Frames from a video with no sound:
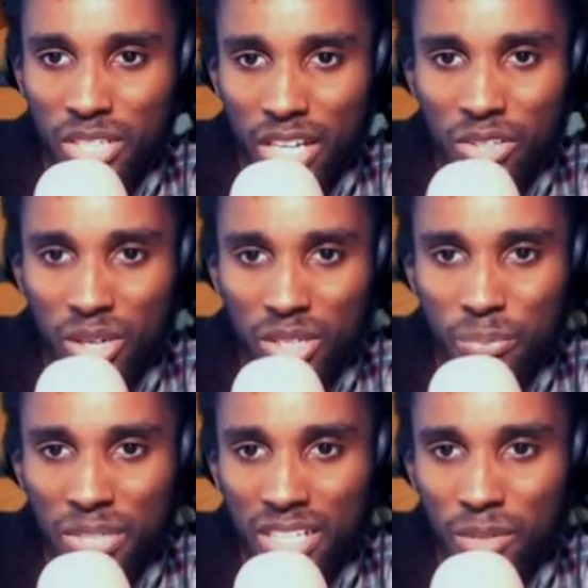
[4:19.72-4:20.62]
not gonna
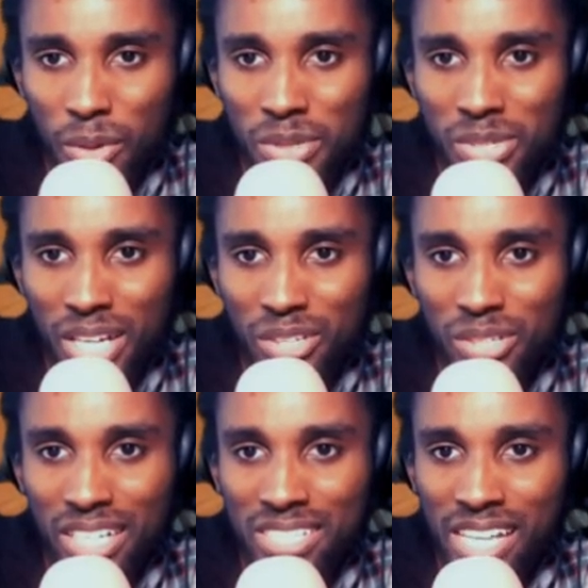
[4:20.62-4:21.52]
pick that up. Oh, you got you
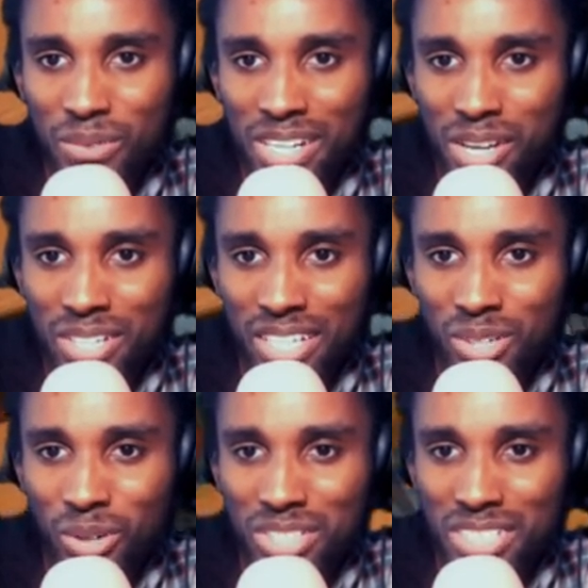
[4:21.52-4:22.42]
got a chain right now. You got a
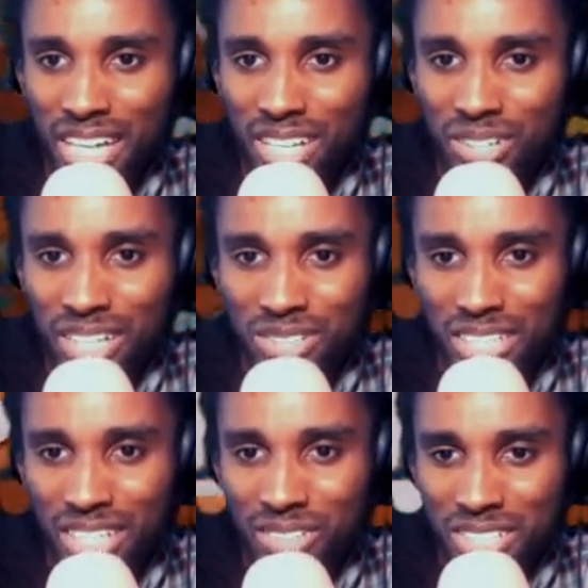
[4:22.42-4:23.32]
golden chain. Okay, you
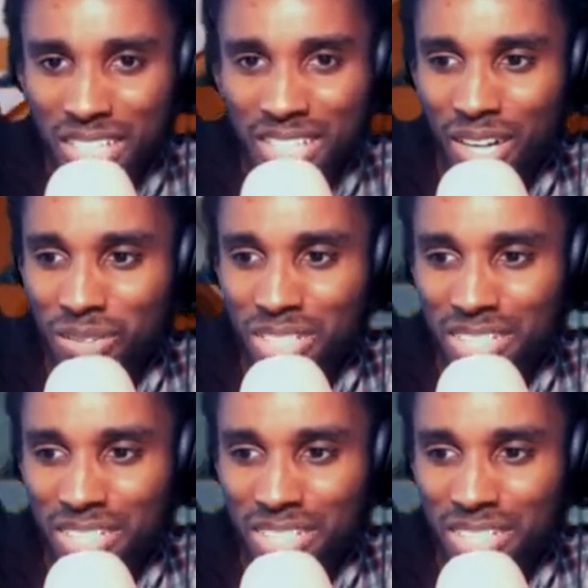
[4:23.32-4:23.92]
said you said I would need that